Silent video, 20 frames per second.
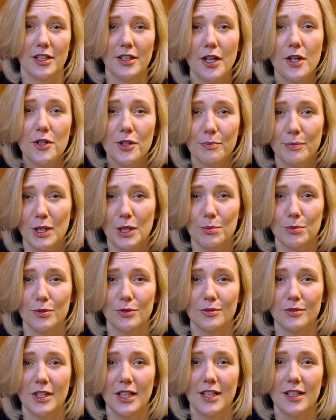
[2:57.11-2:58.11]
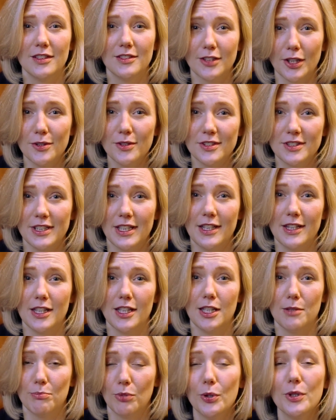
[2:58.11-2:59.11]
I know that people don't see
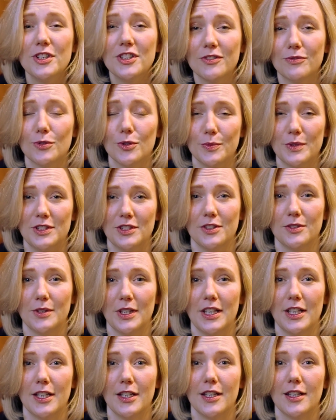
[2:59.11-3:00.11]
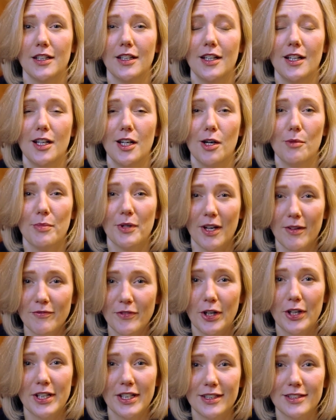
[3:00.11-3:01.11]
the point of what we do here, but
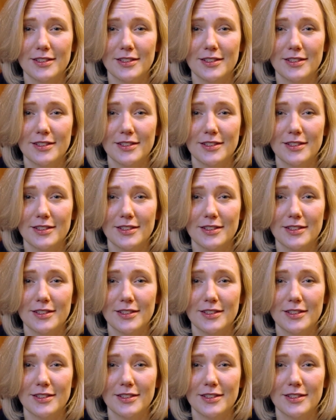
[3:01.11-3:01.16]
I'm very